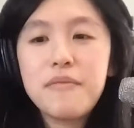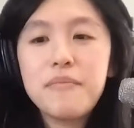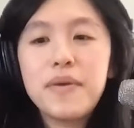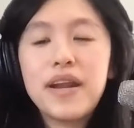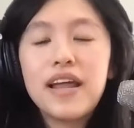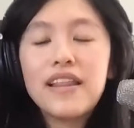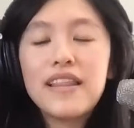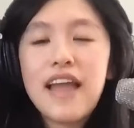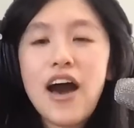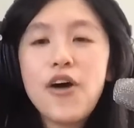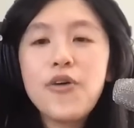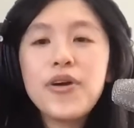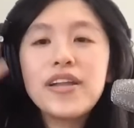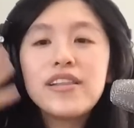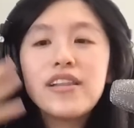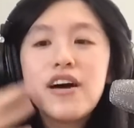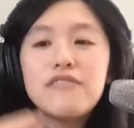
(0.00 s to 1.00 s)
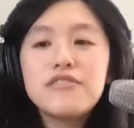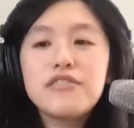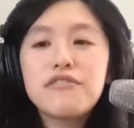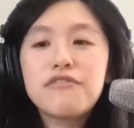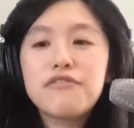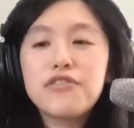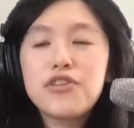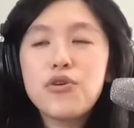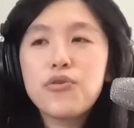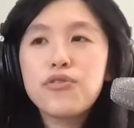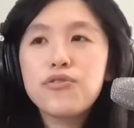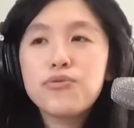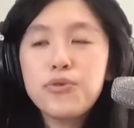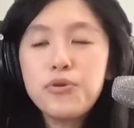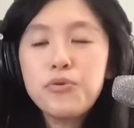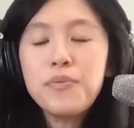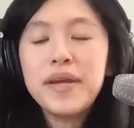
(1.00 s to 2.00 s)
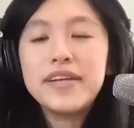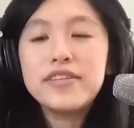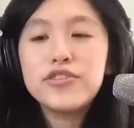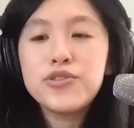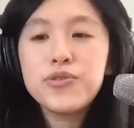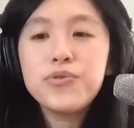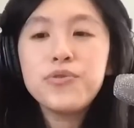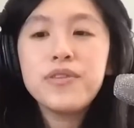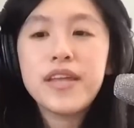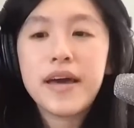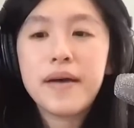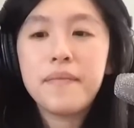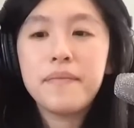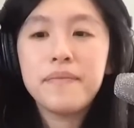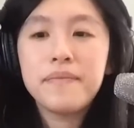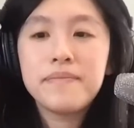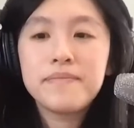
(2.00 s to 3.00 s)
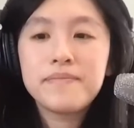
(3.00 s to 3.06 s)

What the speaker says: but allowing love to flow through me to them.